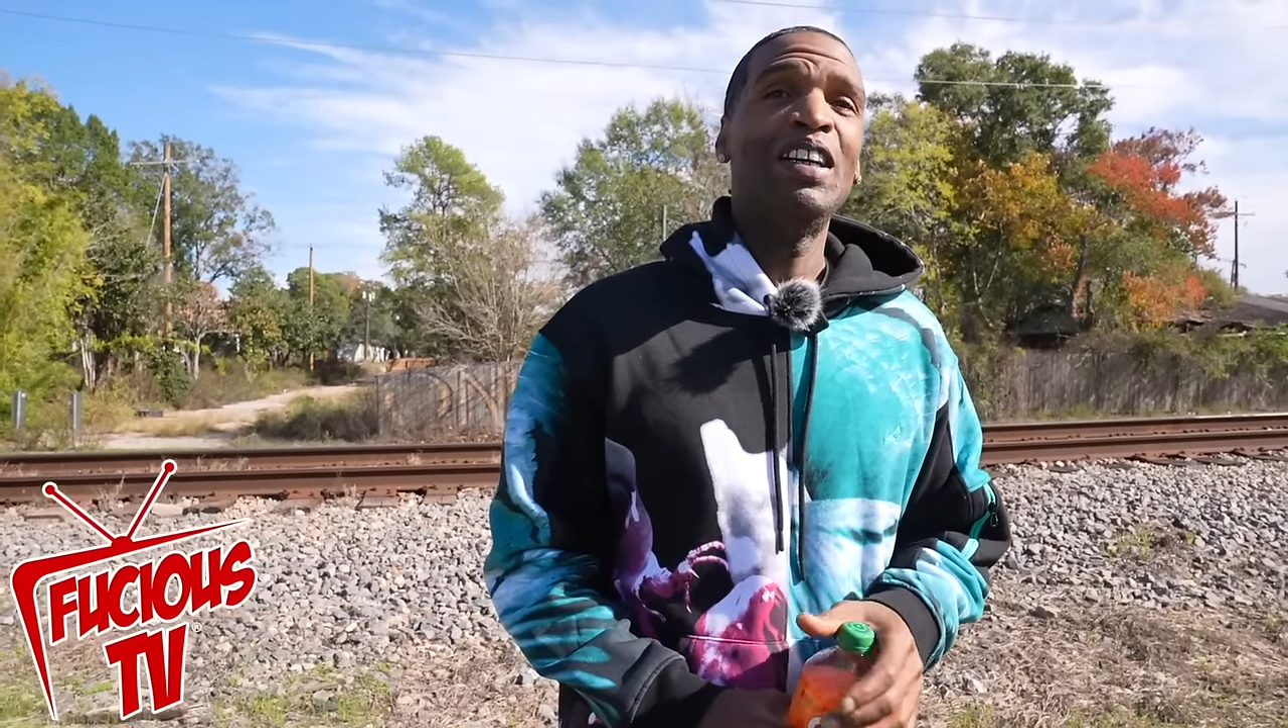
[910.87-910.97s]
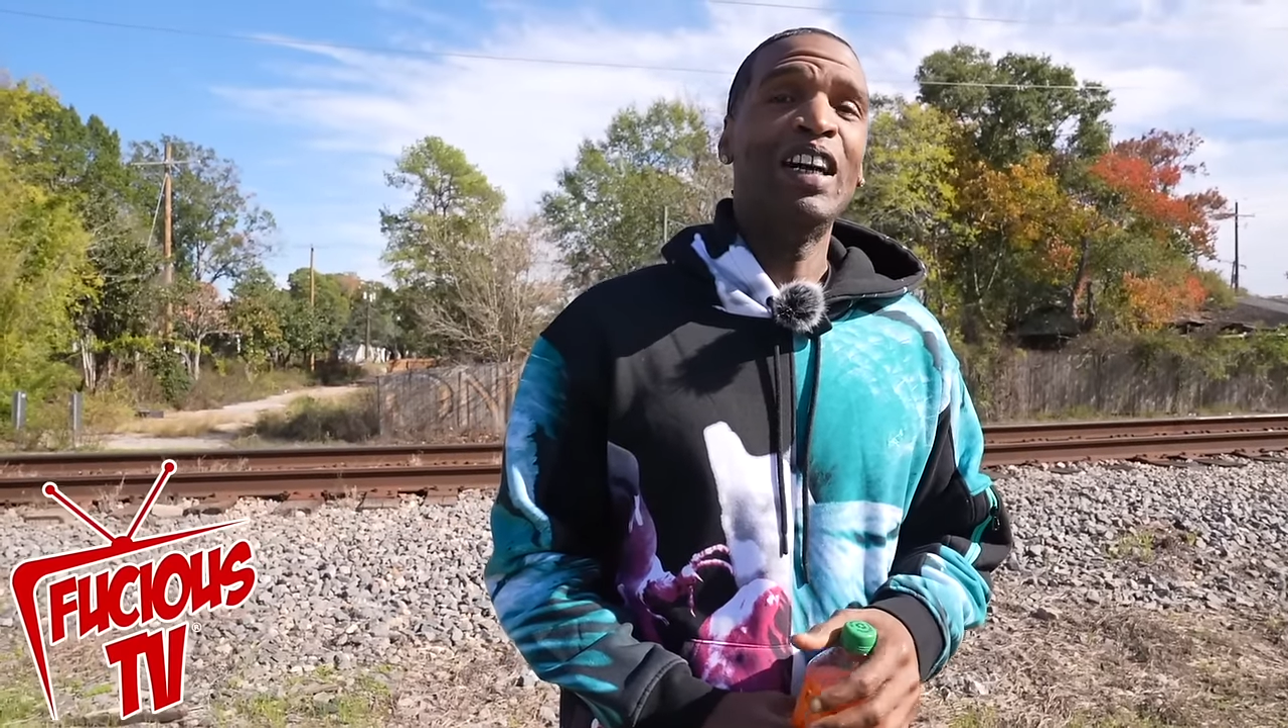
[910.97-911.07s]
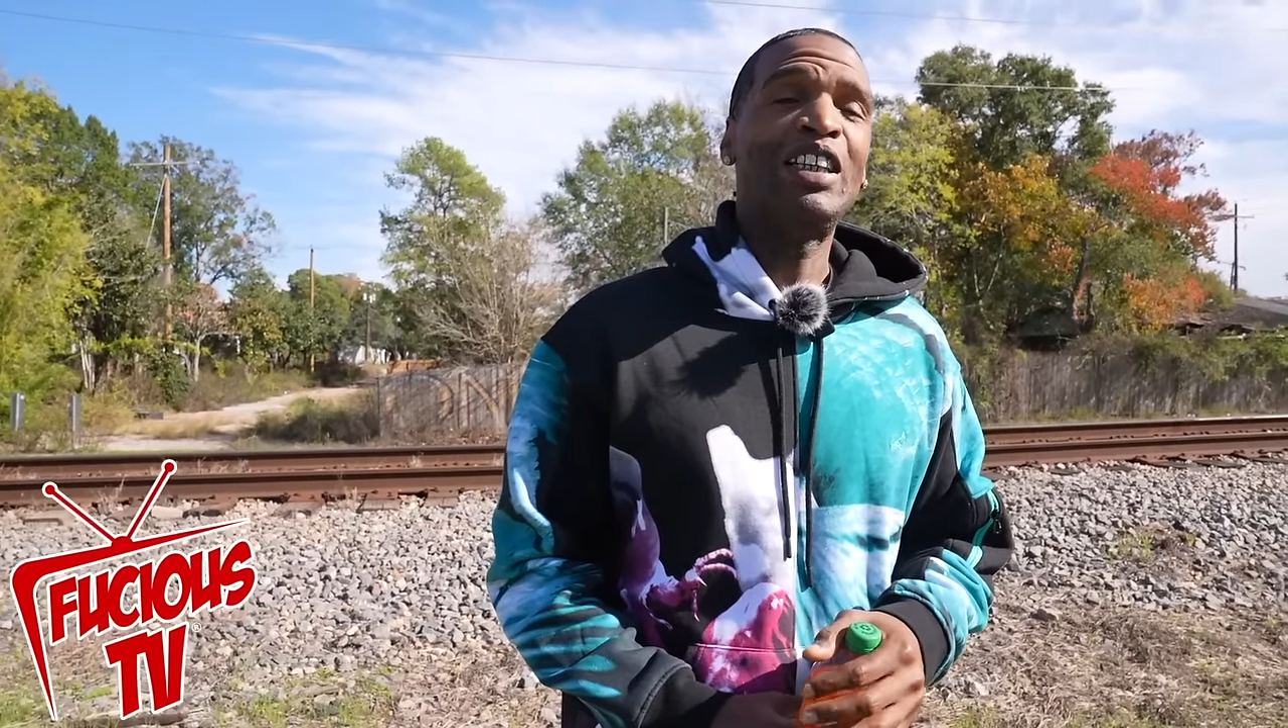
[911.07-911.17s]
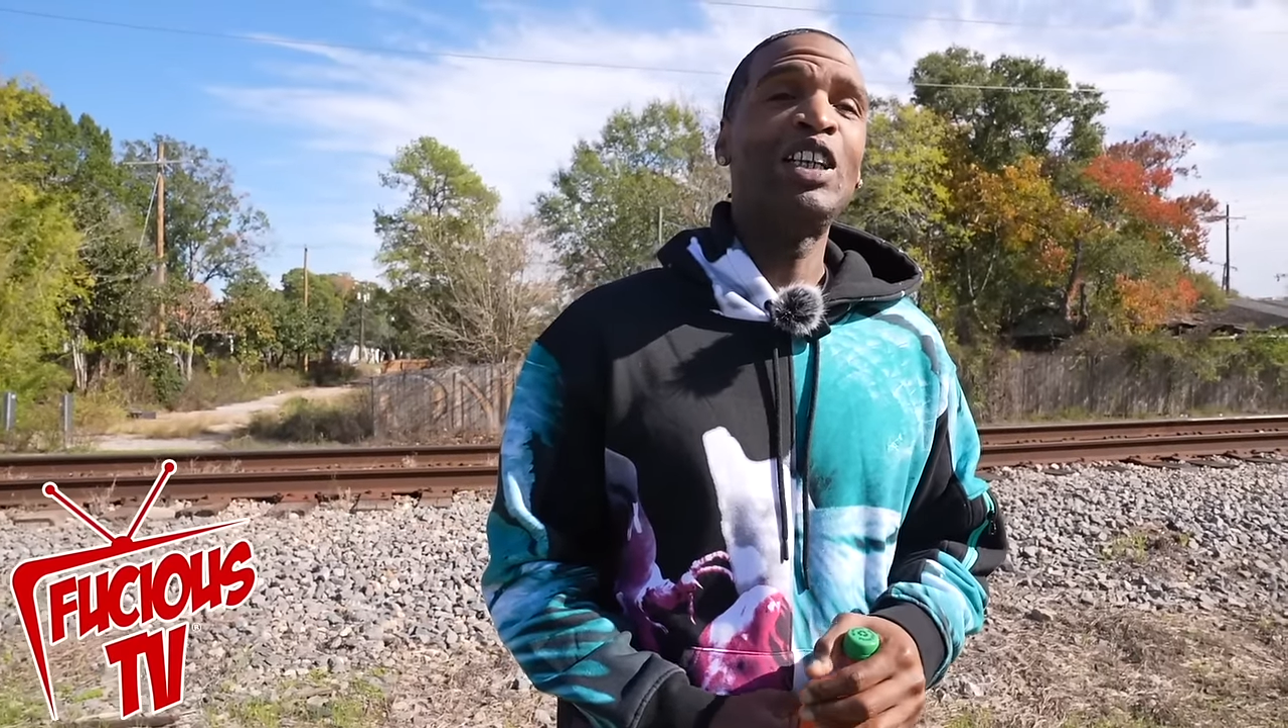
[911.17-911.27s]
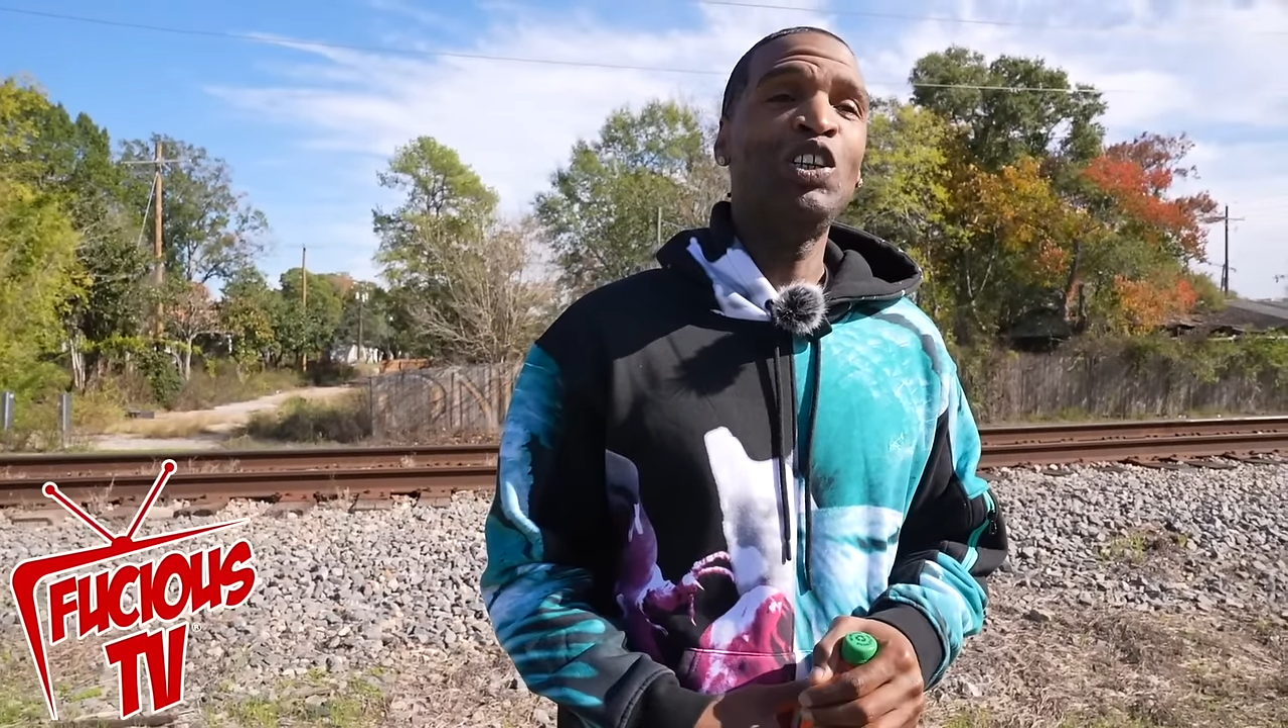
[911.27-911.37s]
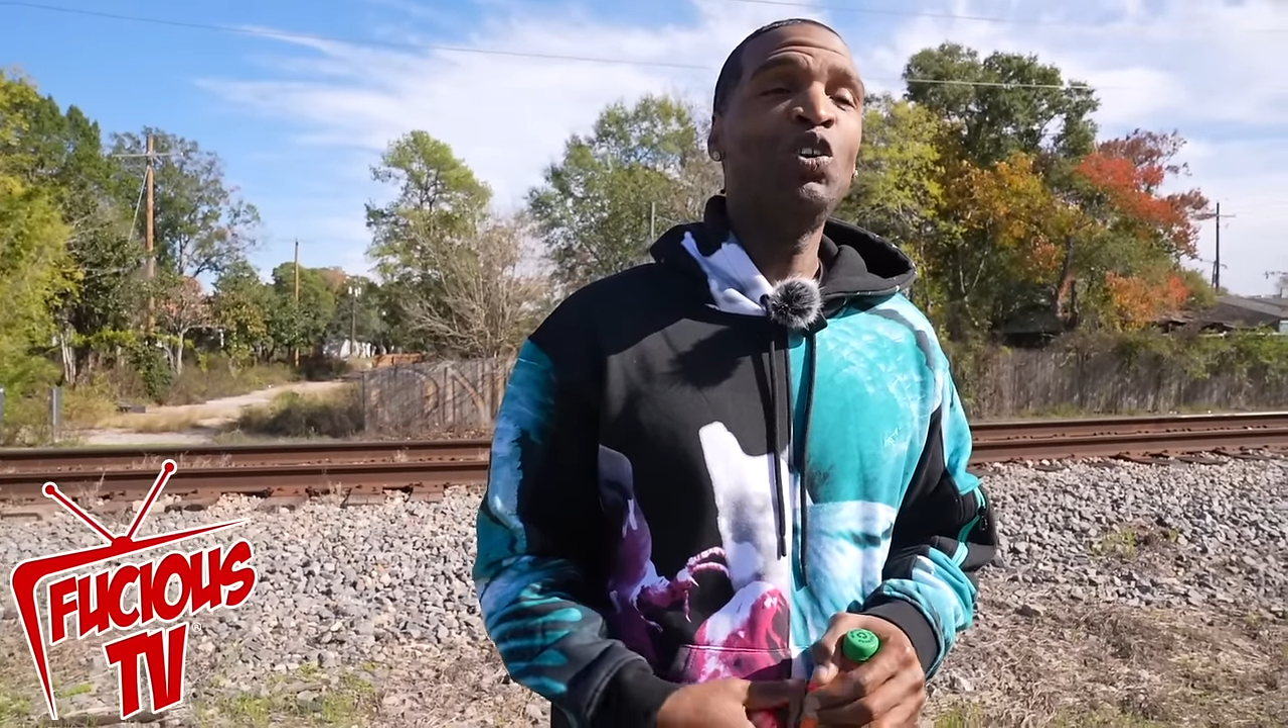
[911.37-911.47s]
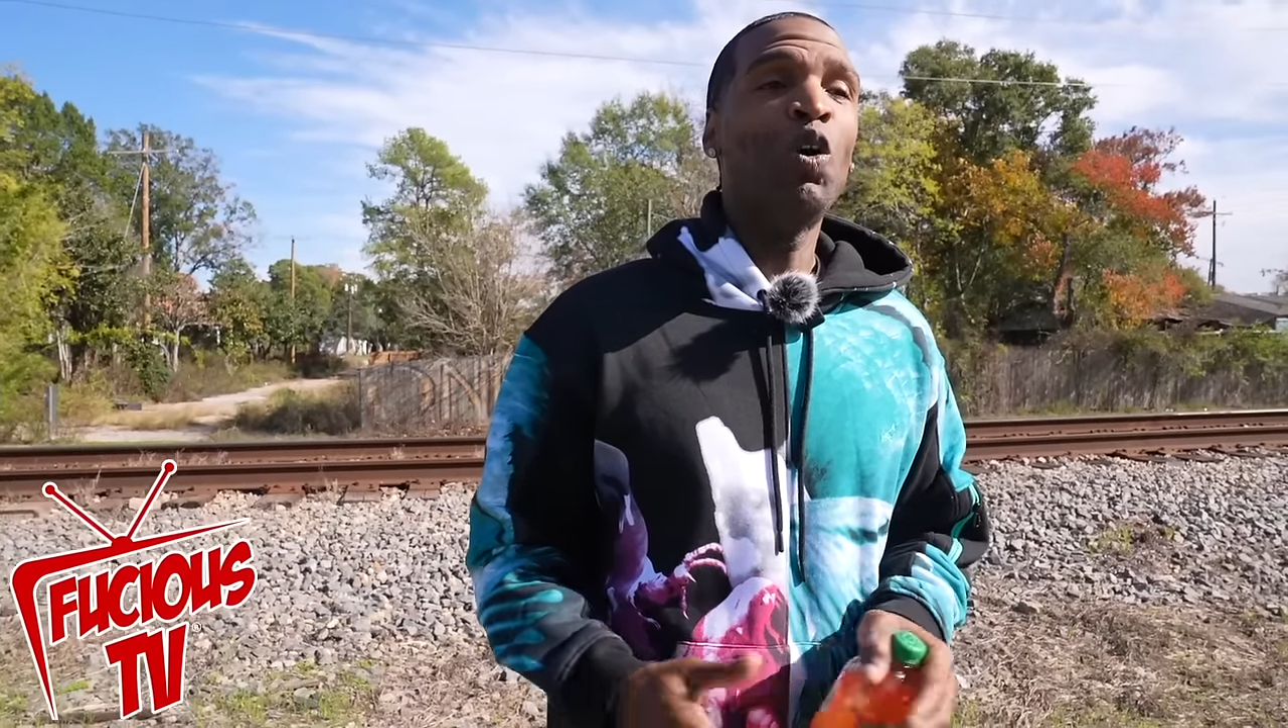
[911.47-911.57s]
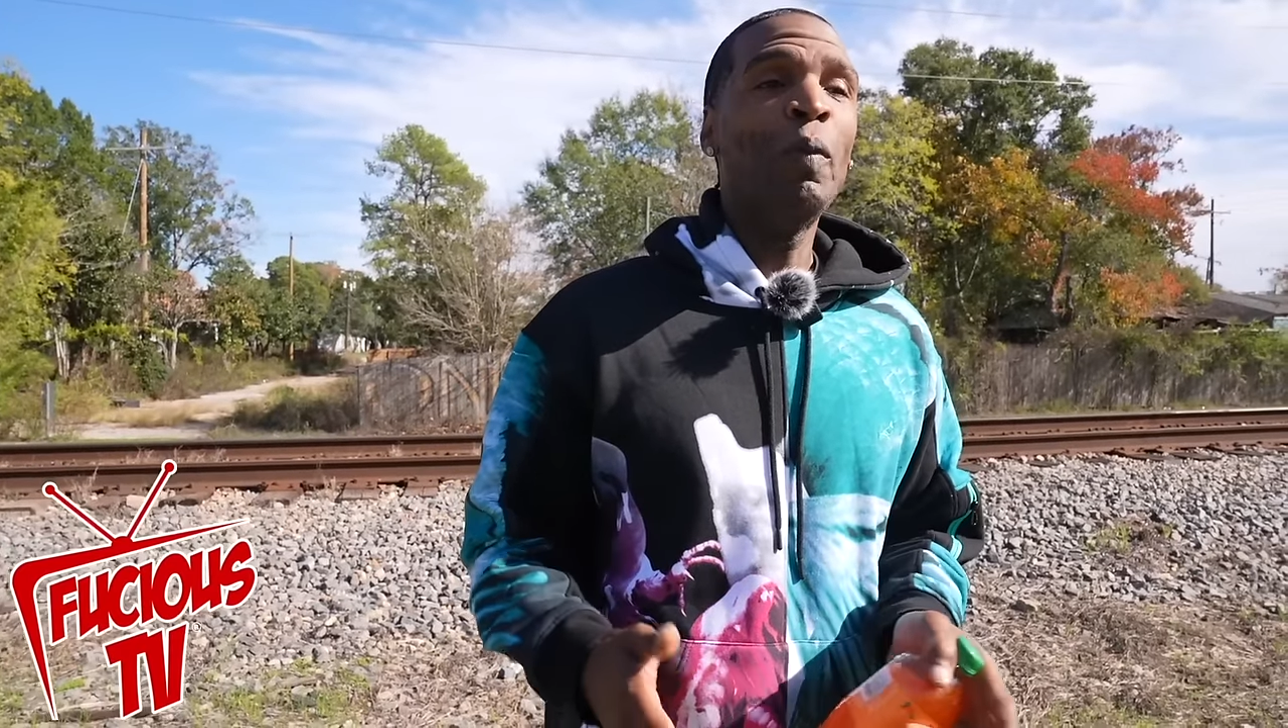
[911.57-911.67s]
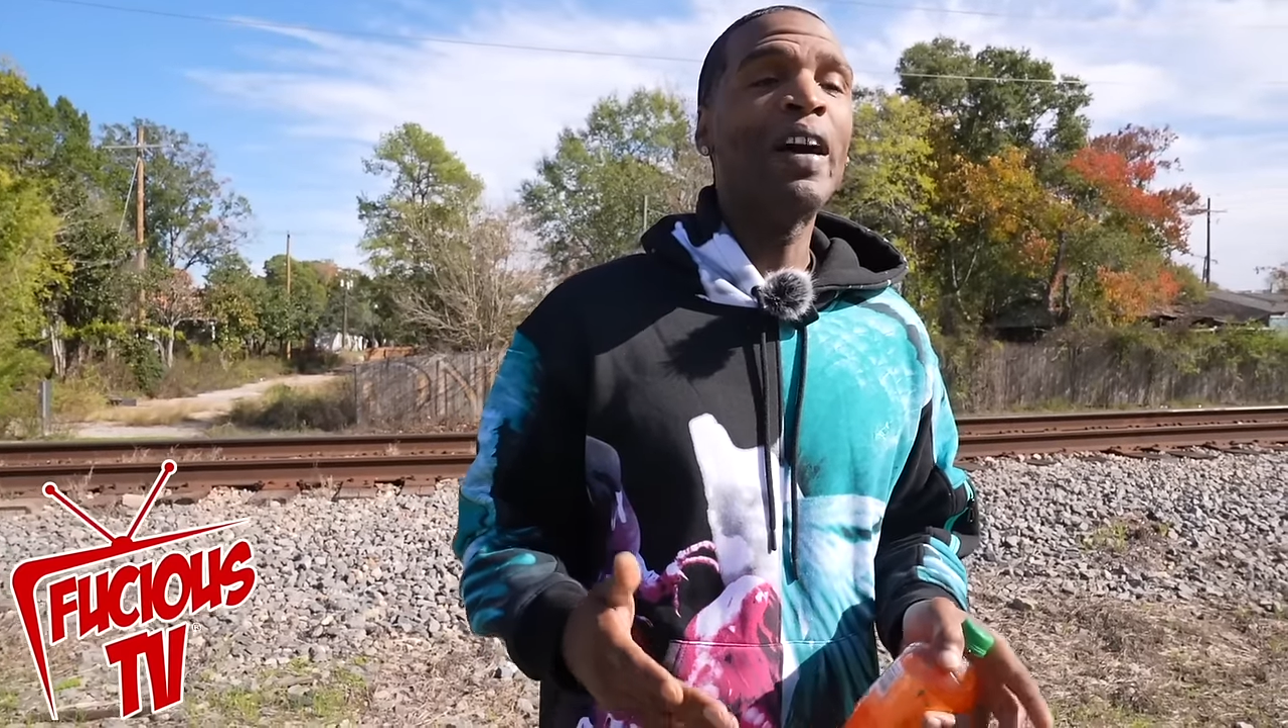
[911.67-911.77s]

That shit, you gonna